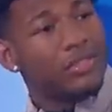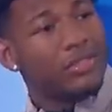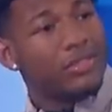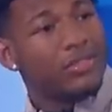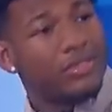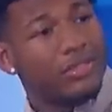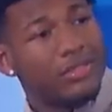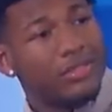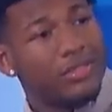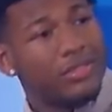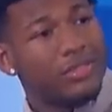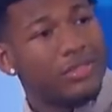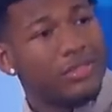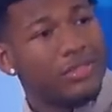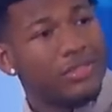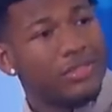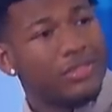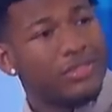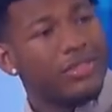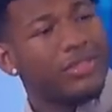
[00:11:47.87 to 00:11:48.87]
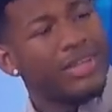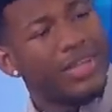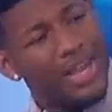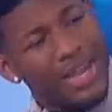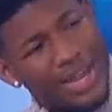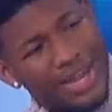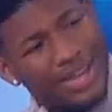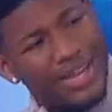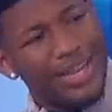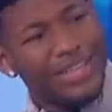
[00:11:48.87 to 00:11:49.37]
You got a little rap for us
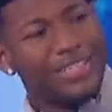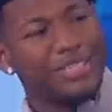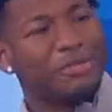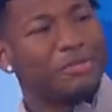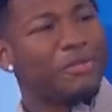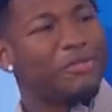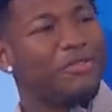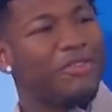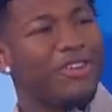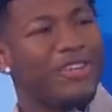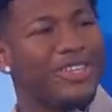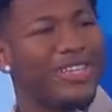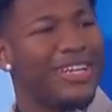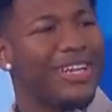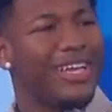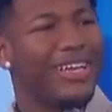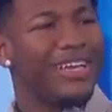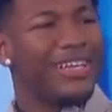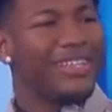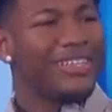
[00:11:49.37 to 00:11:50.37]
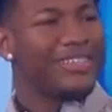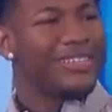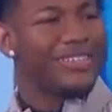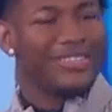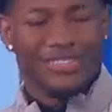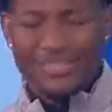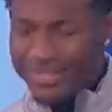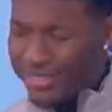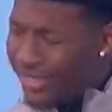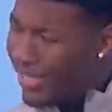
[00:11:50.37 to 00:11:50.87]
today? I got something for you today, Ellen.
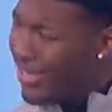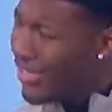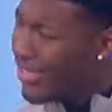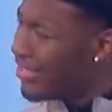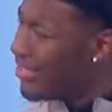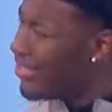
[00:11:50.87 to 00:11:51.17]
Let's hear it,